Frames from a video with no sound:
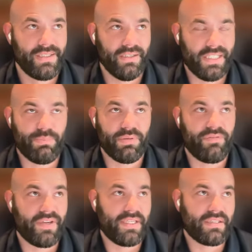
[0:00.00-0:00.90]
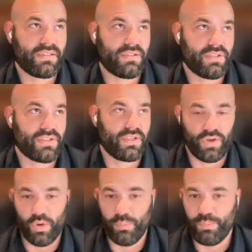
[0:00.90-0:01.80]
leap of faith to just
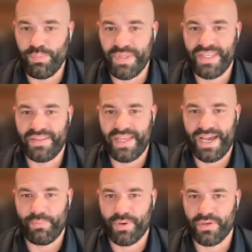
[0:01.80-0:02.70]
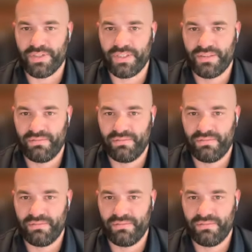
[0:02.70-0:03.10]
go be that person